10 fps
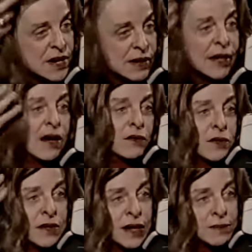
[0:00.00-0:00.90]
Well, let's
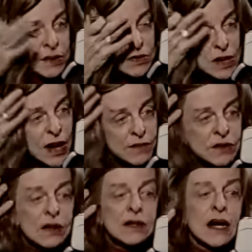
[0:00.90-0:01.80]
not count today
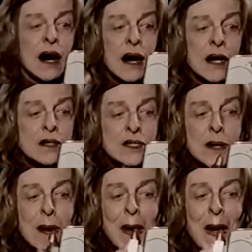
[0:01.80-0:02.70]
because I but, haven't done the
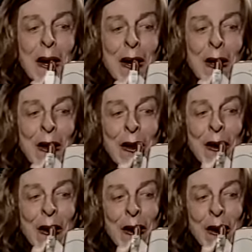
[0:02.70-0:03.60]
eyes. Uh-huh.
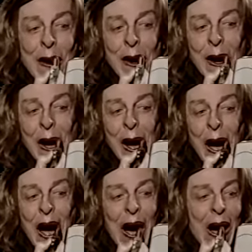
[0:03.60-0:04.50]
And, uh,
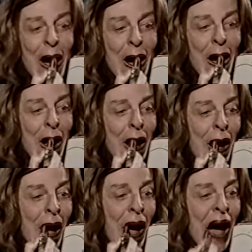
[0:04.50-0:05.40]

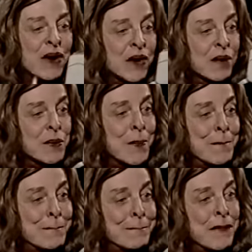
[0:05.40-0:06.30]
But it takes you. I like, don't
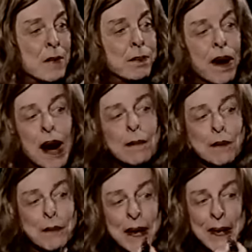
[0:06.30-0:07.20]
have a how long
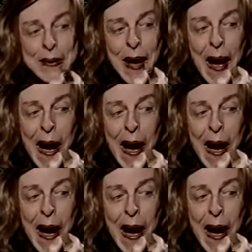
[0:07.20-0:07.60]
would you Proper say? Base.